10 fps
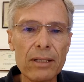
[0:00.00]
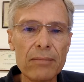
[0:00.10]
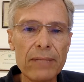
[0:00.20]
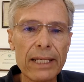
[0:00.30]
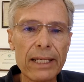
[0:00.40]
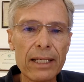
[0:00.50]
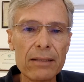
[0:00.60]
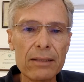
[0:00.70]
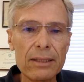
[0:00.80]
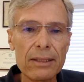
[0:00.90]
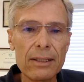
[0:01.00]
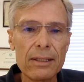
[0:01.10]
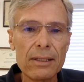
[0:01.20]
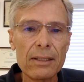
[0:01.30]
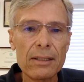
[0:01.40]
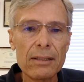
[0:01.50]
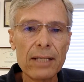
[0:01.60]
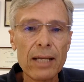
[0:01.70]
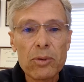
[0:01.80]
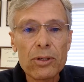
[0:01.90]
making it
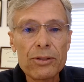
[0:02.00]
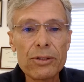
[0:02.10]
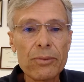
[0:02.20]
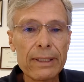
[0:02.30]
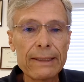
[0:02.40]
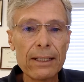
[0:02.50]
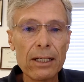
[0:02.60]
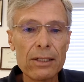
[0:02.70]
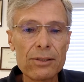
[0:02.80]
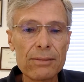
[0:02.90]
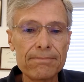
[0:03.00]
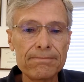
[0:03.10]
able to do what it does.